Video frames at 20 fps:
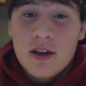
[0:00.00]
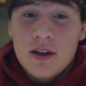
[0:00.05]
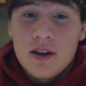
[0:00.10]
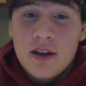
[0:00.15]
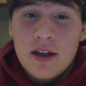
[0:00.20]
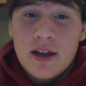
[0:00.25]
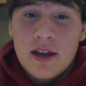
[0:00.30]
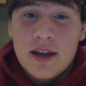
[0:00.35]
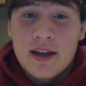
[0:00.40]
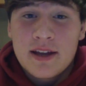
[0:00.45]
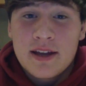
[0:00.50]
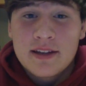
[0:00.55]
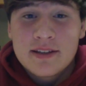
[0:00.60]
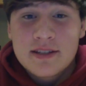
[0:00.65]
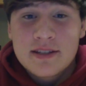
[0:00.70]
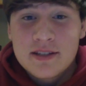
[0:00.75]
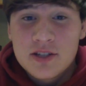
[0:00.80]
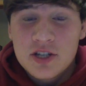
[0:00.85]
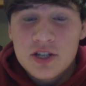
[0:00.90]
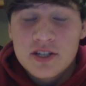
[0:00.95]
And
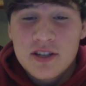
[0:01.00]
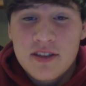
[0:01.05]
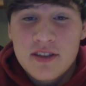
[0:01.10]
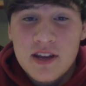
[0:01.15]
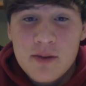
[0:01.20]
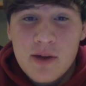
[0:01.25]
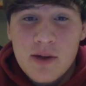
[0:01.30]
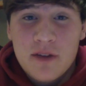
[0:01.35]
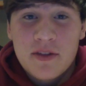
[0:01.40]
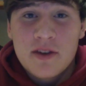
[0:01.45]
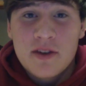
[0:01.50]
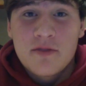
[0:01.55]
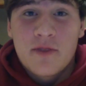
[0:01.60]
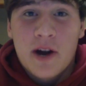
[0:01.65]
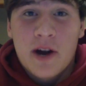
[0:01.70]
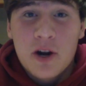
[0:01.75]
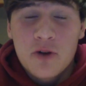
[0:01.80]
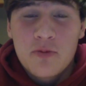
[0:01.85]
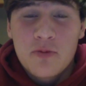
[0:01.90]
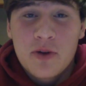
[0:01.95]
just to think about the
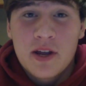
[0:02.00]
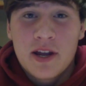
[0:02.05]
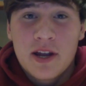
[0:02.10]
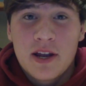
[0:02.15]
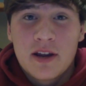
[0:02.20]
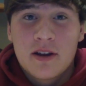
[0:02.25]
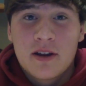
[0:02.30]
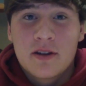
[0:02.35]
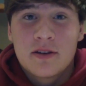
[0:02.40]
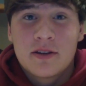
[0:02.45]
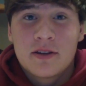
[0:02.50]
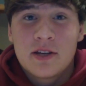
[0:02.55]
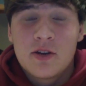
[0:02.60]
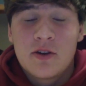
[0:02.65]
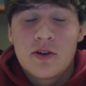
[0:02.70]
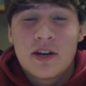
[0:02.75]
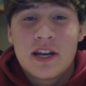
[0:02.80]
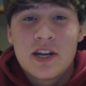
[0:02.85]
Enviropig,